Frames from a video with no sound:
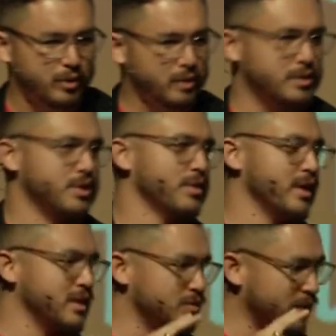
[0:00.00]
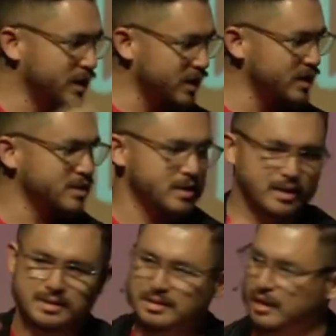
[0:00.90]
point number two is because
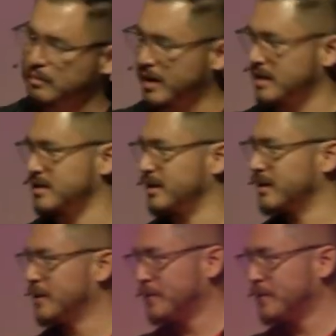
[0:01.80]
it's amazing.